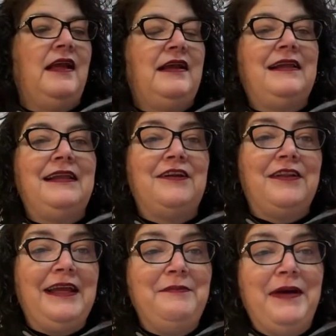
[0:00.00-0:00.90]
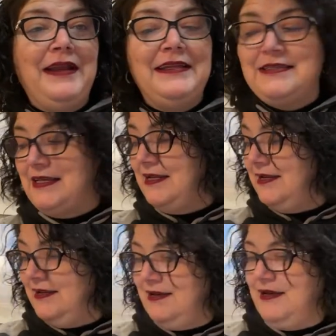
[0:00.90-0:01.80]
clearly, pun intended.
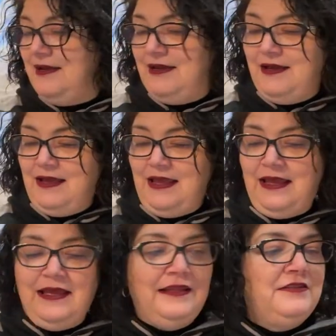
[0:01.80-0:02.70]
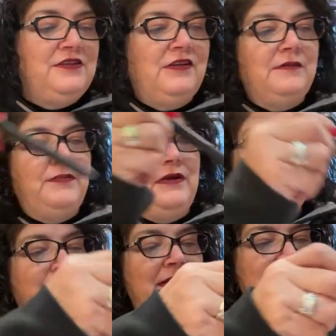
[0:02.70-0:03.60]
And you can put your
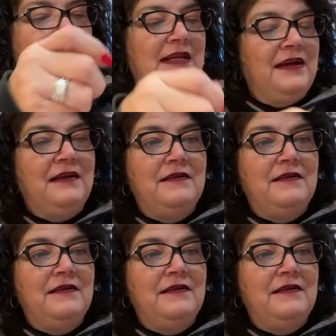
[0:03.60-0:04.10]
pins in here.